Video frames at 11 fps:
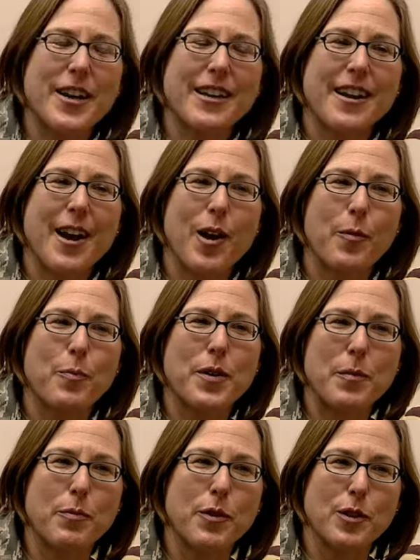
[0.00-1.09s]
if we can help
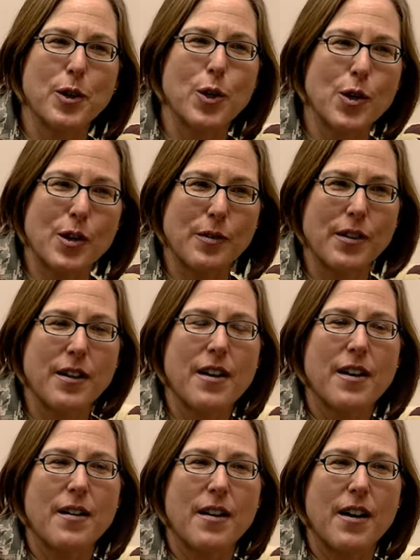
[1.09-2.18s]
people learn
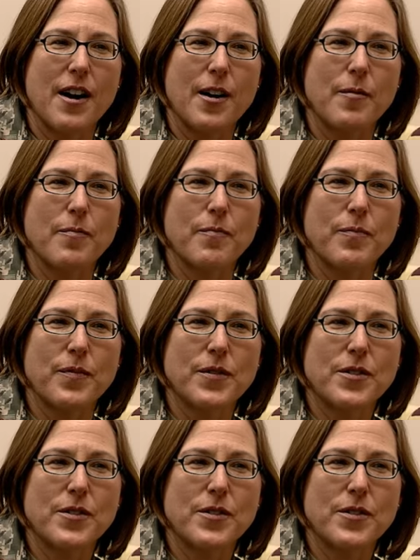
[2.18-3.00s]
um,